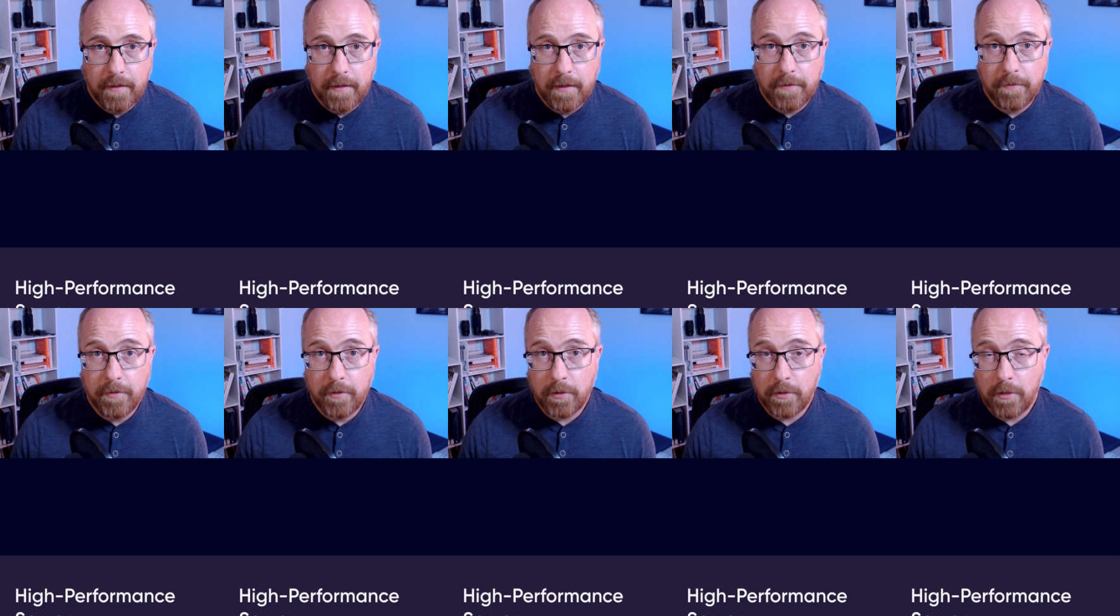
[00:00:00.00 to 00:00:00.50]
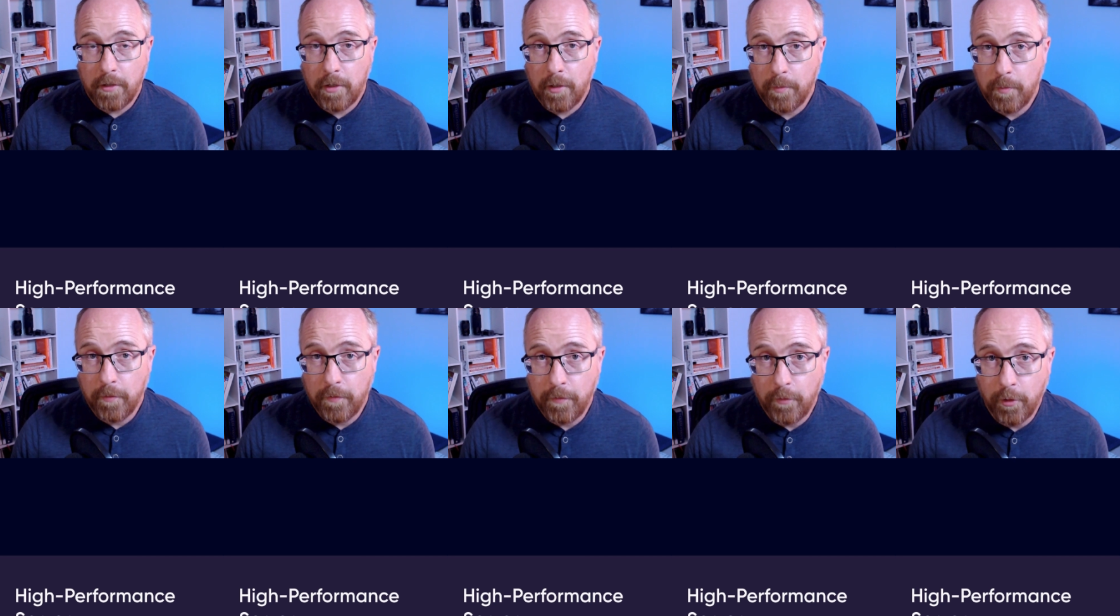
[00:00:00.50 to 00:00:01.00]
If you look at all the
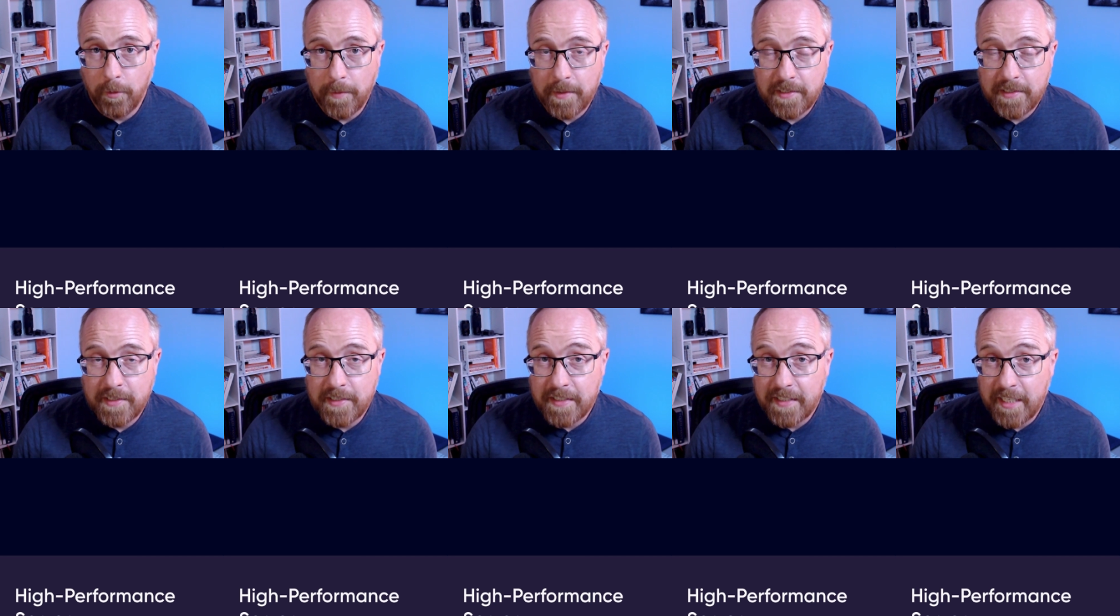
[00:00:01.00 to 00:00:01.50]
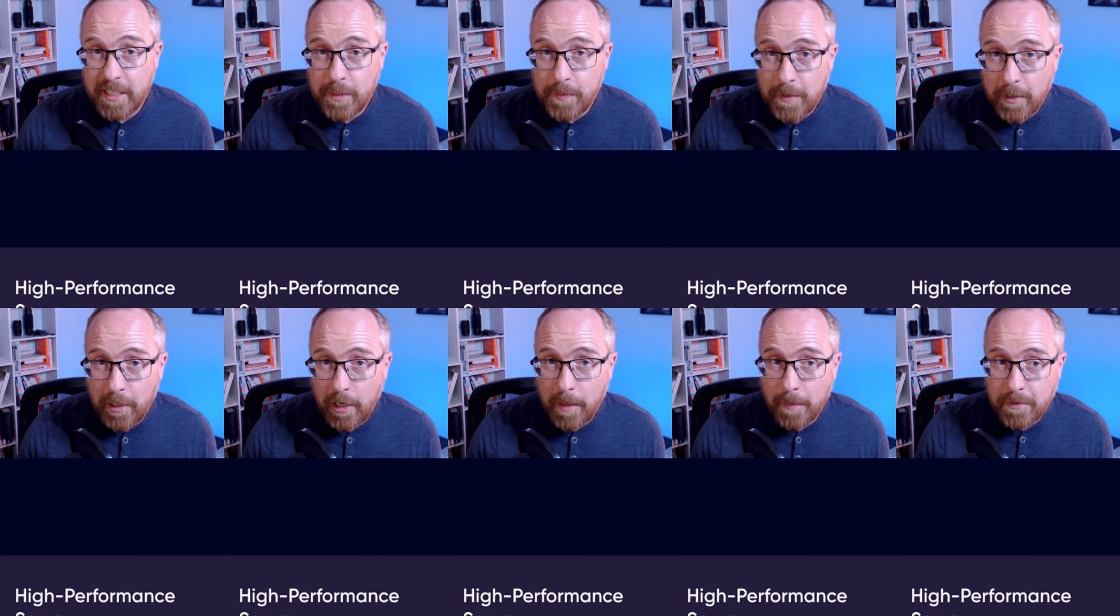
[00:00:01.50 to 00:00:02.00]
performance and site
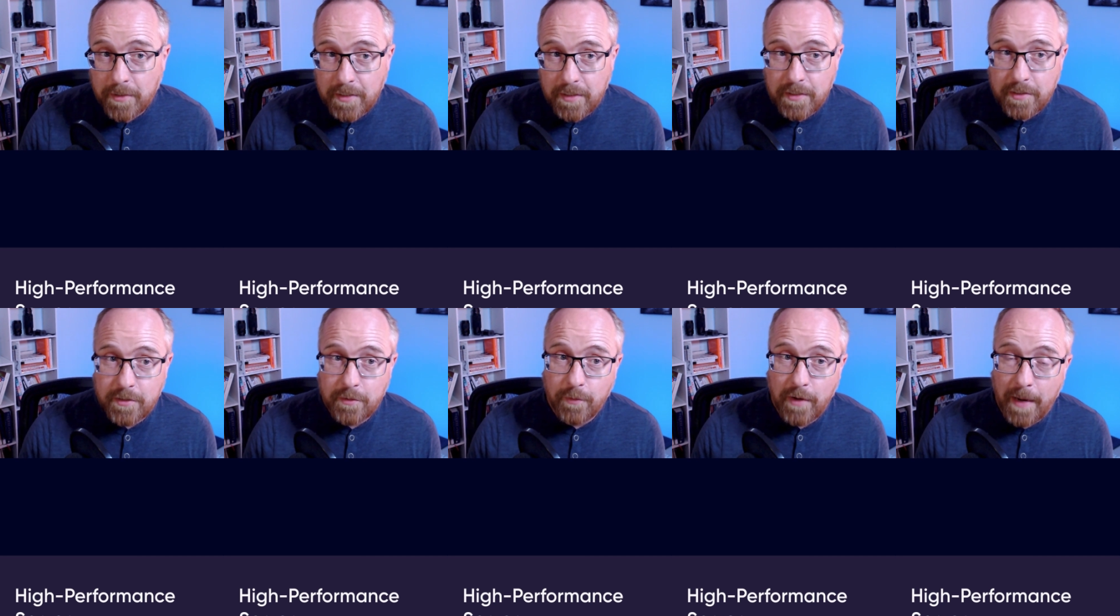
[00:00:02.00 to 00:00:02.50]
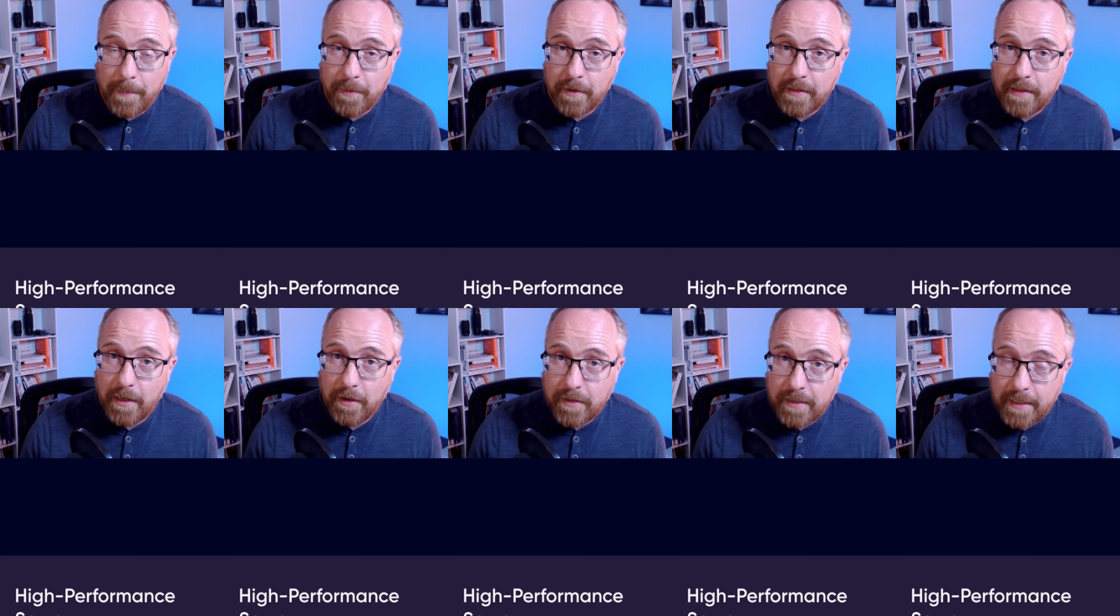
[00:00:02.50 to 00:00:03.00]
speed options Rapyd
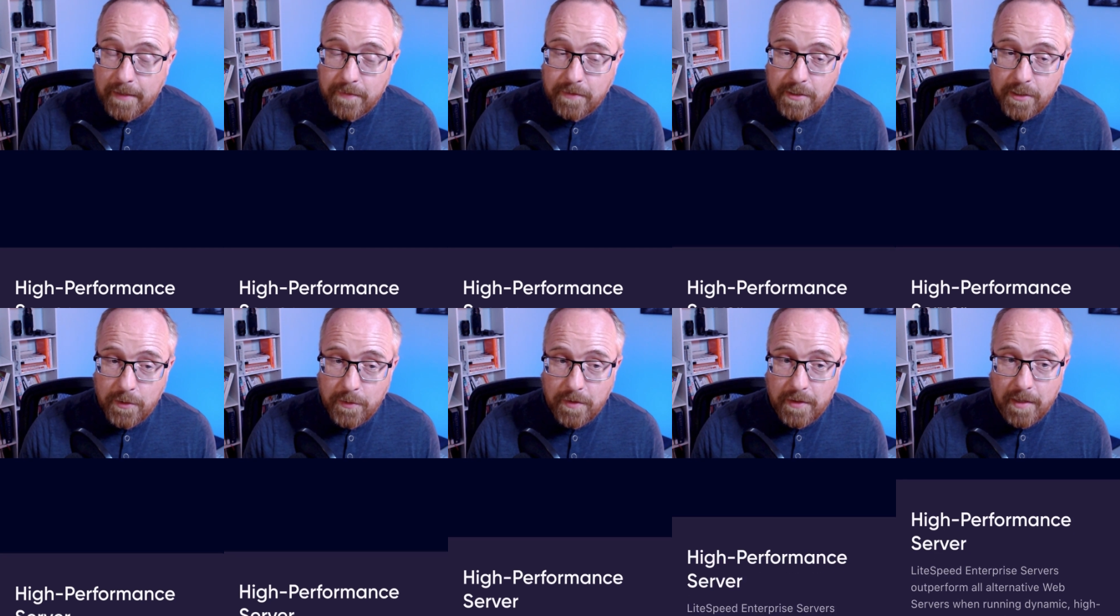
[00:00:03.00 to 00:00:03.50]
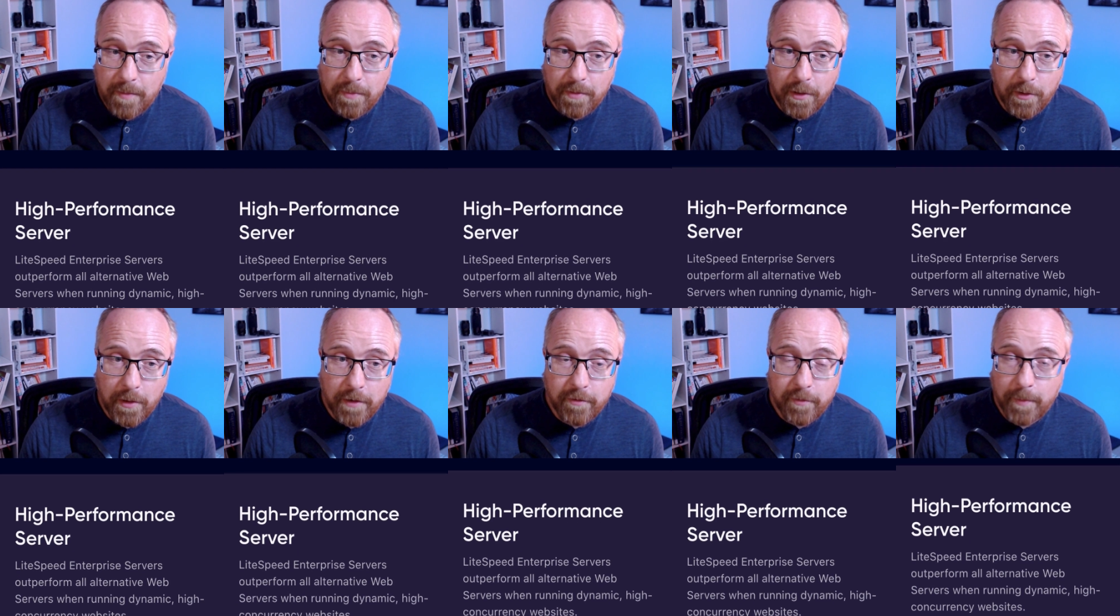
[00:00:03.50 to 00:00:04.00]
Cloud gives you, they
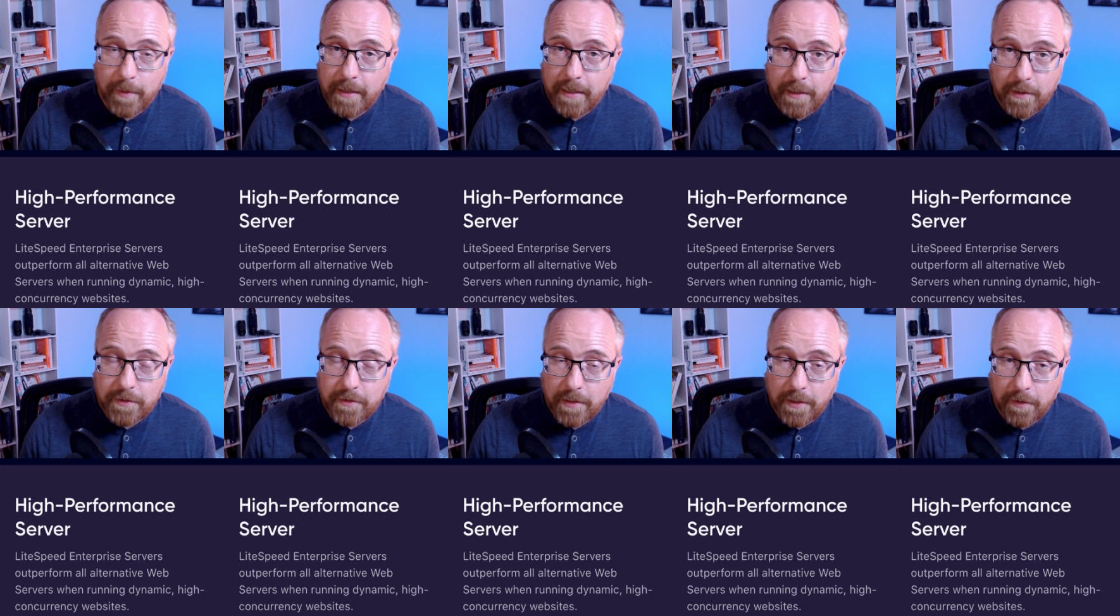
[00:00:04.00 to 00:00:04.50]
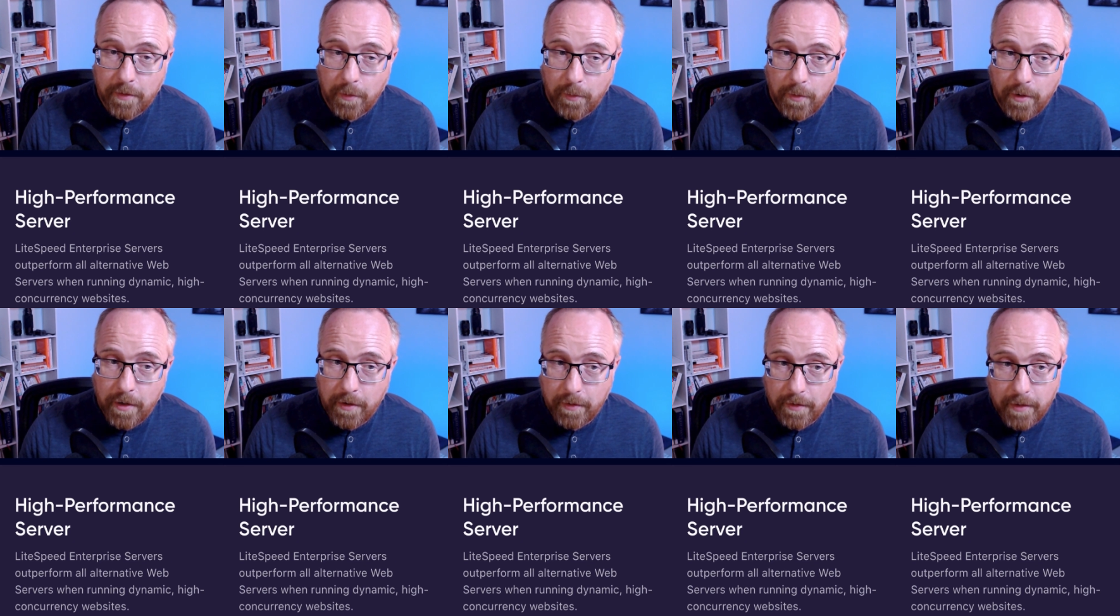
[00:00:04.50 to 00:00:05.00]
blow everybody else out of the
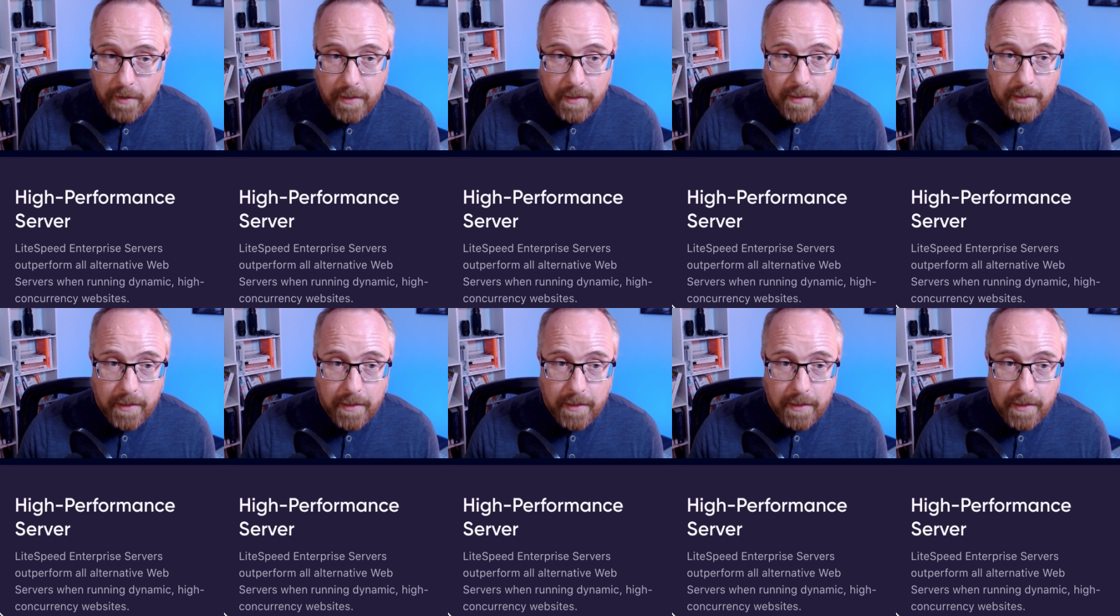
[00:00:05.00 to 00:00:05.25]
water.